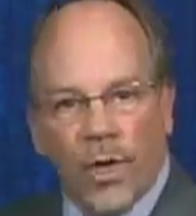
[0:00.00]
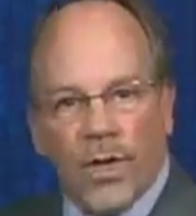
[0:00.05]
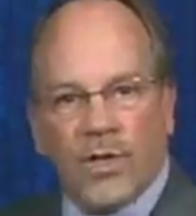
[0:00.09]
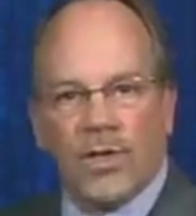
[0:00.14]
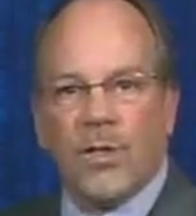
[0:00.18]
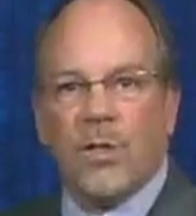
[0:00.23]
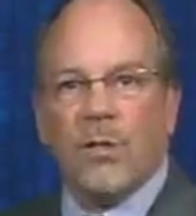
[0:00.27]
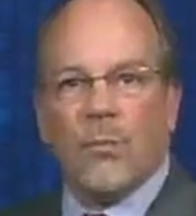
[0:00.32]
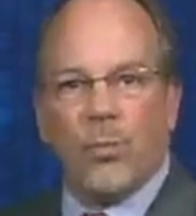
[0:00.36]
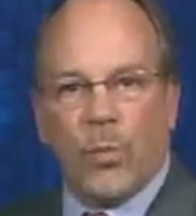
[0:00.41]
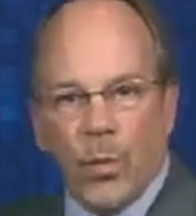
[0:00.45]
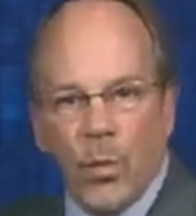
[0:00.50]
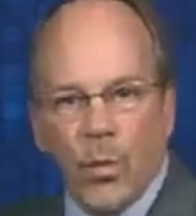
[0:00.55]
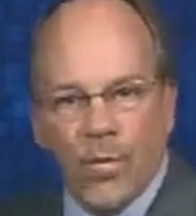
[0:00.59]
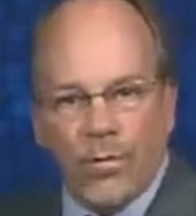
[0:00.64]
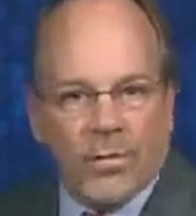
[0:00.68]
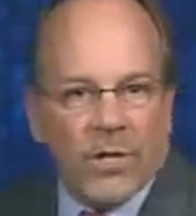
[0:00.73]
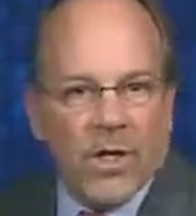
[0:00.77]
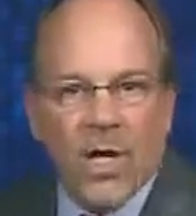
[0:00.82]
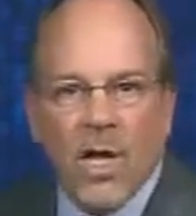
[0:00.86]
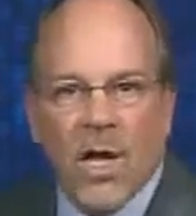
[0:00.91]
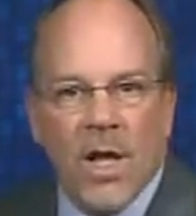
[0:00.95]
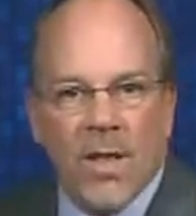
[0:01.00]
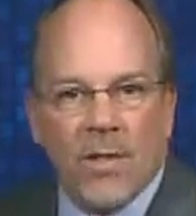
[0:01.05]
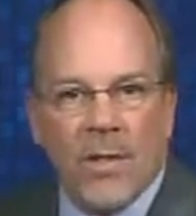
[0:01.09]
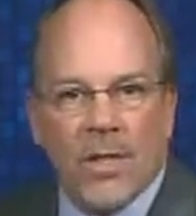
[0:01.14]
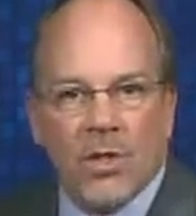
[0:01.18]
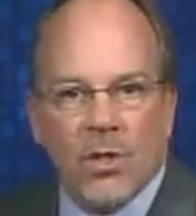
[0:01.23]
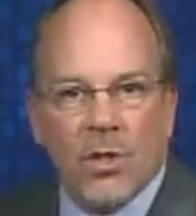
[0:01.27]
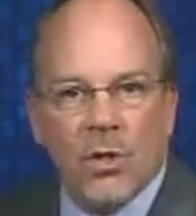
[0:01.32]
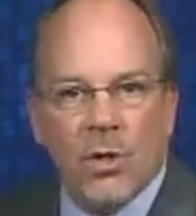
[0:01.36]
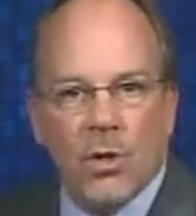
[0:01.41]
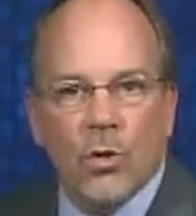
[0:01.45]
printed, poofed
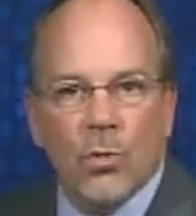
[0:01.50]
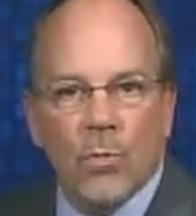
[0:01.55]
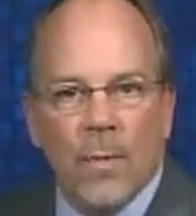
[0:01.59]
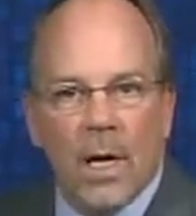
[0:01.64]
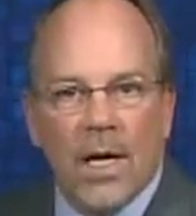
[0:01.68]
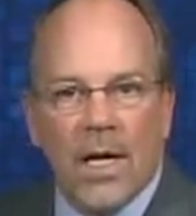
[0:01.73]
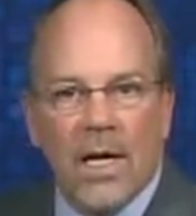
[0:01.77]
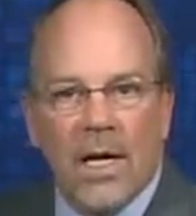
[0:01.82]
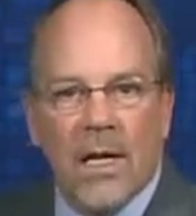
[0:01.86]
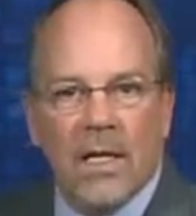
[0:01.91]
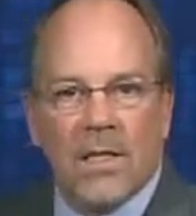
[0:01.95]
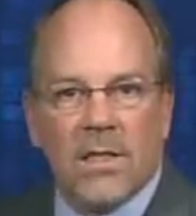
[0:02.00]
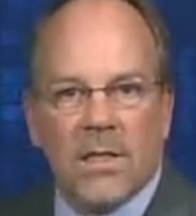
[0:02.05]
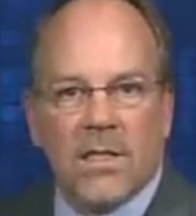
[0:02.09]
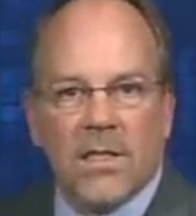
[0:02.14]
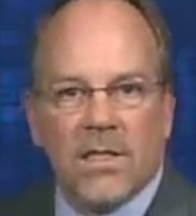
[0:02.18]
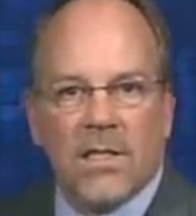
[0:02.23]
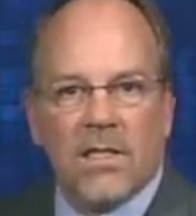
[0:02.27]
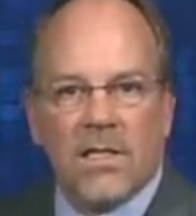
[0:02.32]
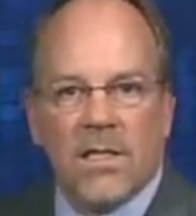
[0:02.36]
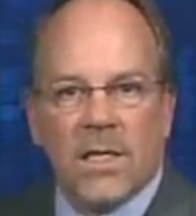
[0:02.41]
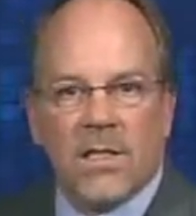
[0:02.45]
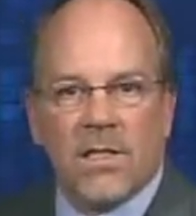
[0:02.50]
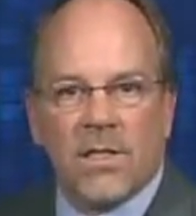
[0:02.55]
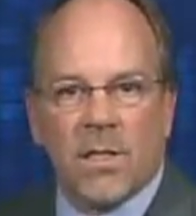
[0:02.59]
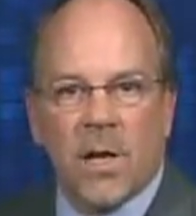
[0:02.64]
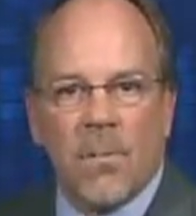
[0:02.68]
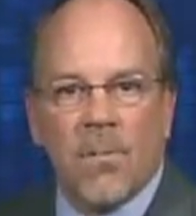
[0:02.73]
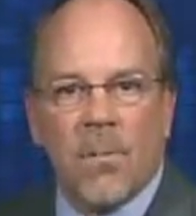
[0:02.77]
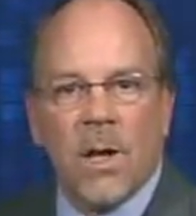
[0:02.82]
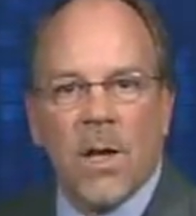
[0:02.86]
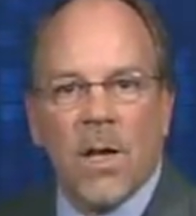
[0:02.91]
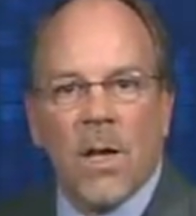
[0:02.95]
this new money into the
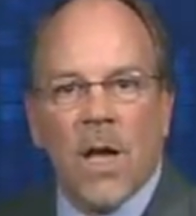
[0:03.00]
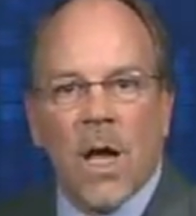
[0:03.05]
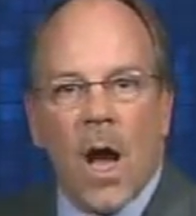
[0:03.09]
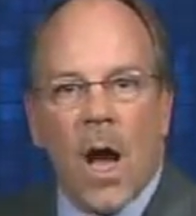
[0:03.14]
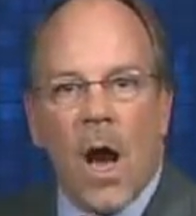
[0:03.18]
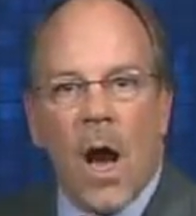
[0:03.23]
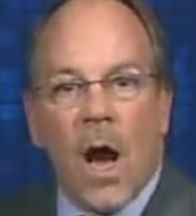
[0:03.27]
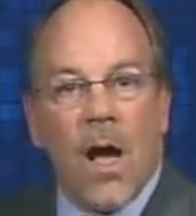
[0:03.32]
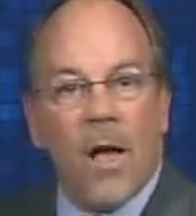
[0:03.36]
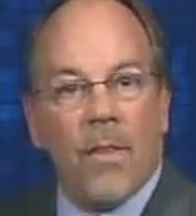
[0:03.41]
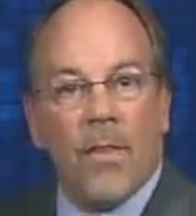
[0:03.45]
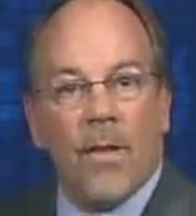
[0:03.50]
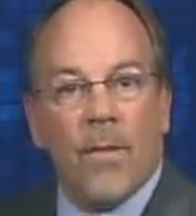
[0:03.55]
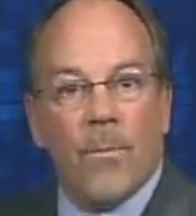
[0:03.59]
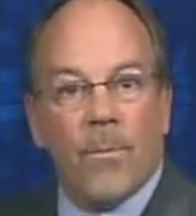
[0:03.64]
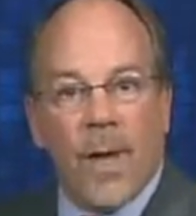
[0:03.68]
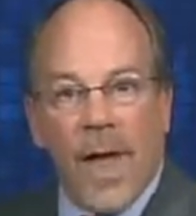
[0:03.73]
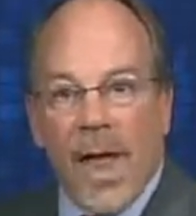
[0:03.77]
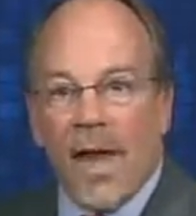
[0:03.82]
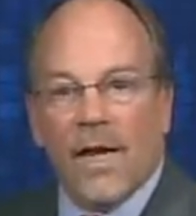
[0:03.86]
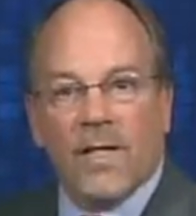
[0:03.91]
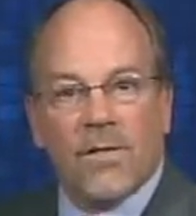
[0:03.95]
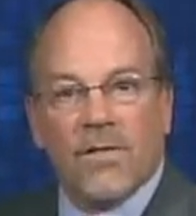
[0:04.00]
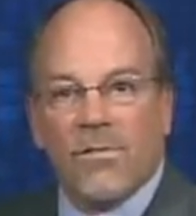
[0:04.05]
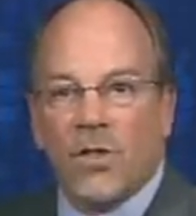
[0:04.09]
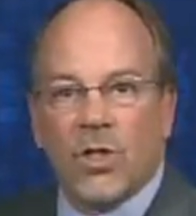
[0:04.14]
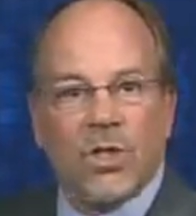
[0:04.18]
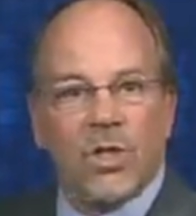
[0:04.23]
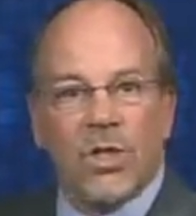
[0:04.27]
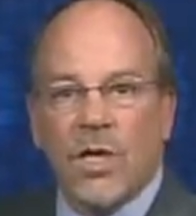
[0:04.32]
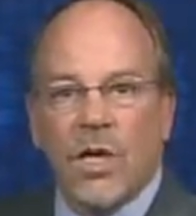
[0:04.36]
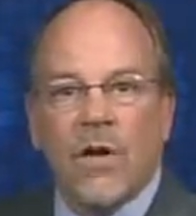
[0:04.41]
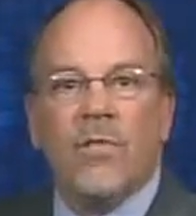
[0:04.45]
system, the banks have
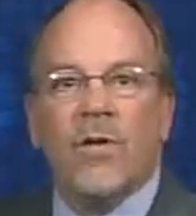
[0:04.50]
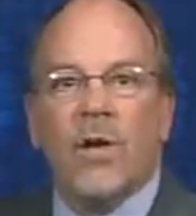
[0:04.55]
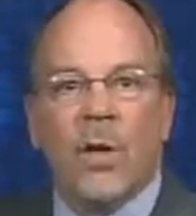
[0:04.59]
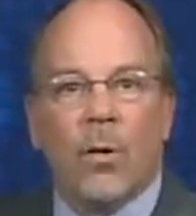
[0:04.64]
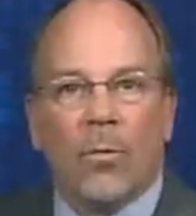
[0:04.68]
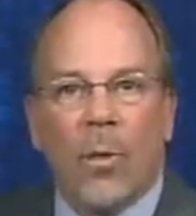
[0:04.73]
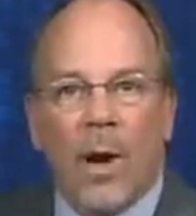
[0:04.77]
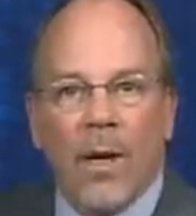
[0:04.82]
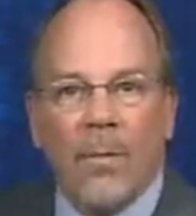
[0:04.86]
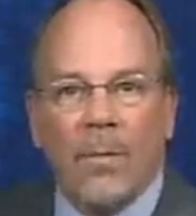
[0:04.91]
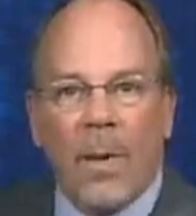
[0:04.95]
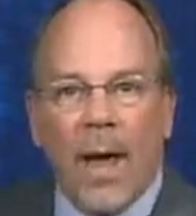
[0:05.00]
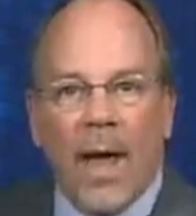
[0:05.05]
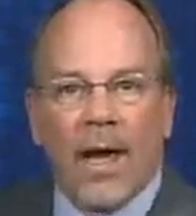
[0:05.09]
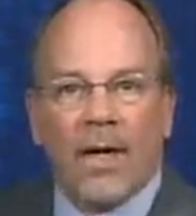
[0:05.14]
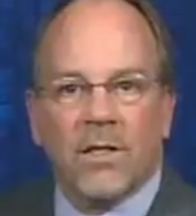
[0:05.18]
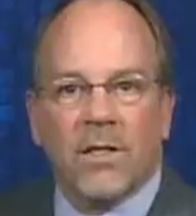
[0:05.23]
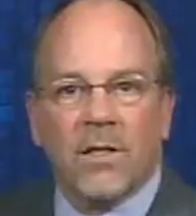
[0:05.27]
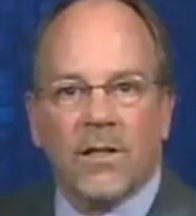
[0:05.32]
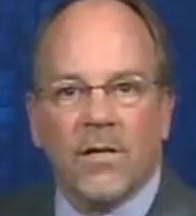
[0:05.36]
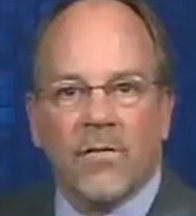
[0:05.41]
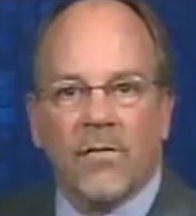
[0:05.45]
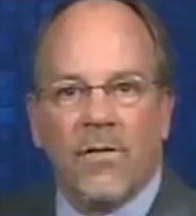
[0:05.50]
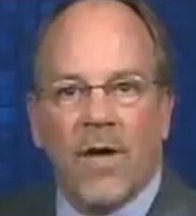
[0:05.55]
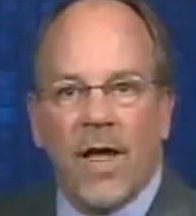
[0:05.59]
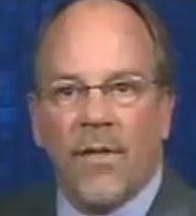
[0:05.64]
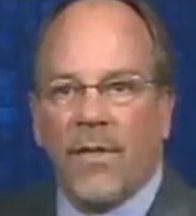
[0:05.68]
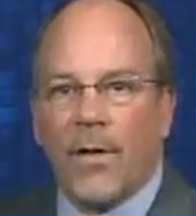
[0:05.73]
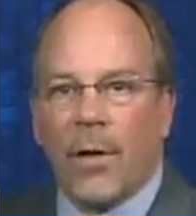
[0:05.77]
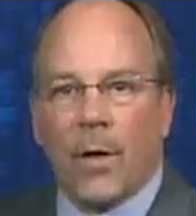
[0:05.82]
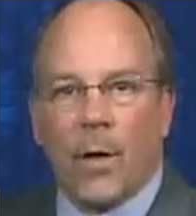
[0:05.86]
just given it right back to the Fed.